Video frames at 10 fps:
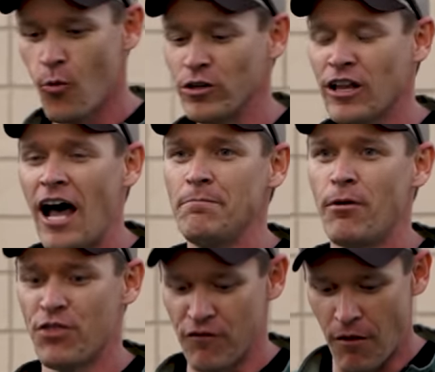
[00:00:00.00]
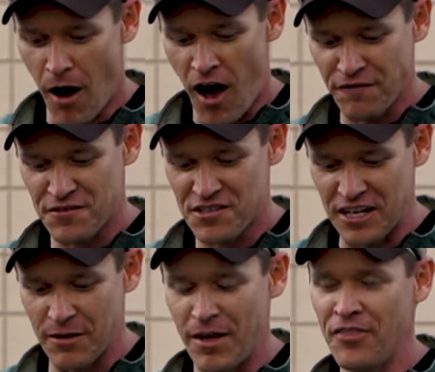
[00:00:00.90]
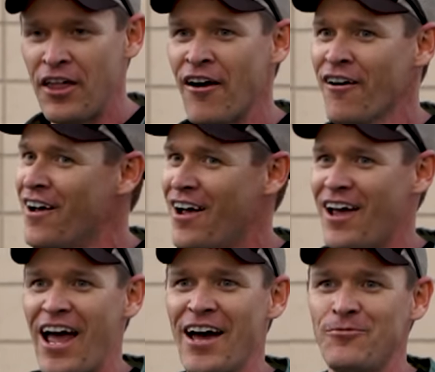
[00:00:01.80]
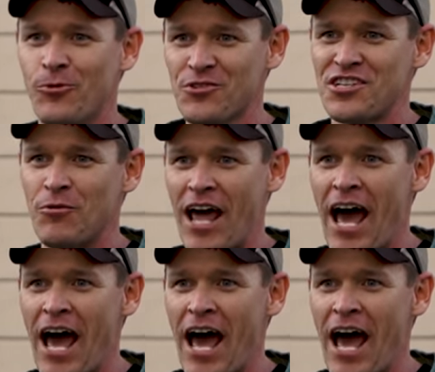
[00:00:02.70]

We'll light both of them off, stick them in there, and we'll see what